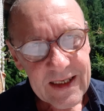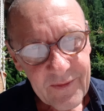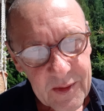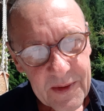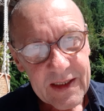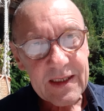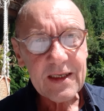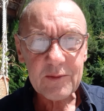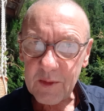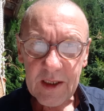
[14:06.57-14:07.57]
everybody
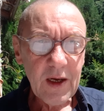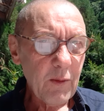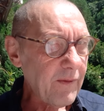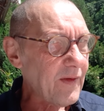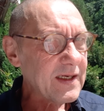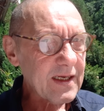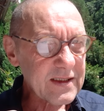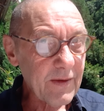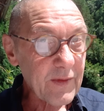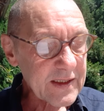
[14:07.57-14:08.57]
else, we find
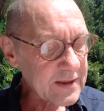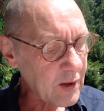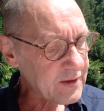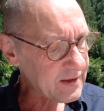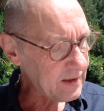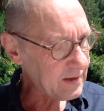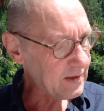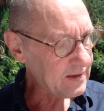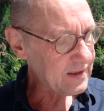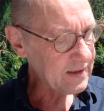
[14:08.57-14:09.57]
ourselves exhausted.
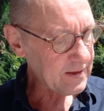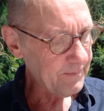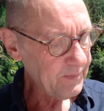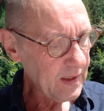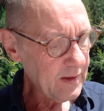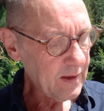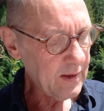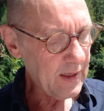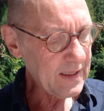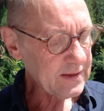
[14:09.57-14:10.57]
And it says,
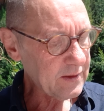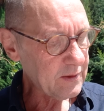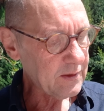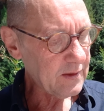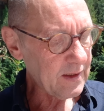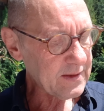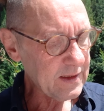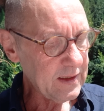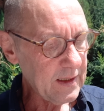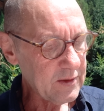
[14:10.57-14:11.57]
ask
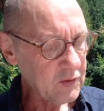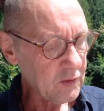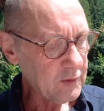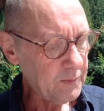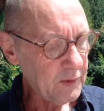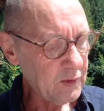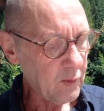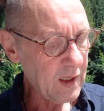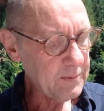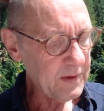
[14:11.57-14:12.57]
the angel to put the
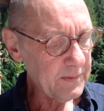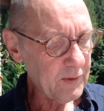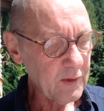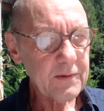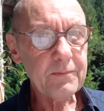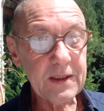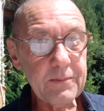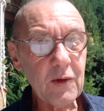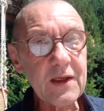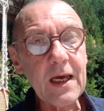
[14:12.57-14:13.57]
right people
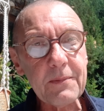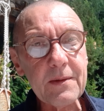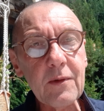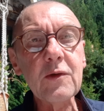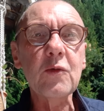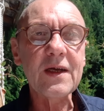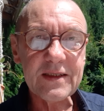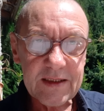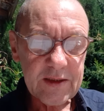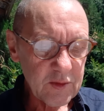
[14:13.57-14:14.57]
capable to
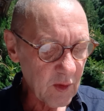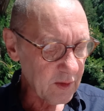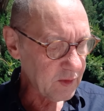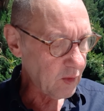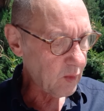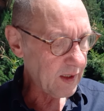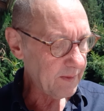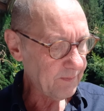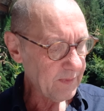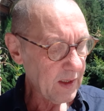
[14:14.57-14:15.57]
assist you on your way.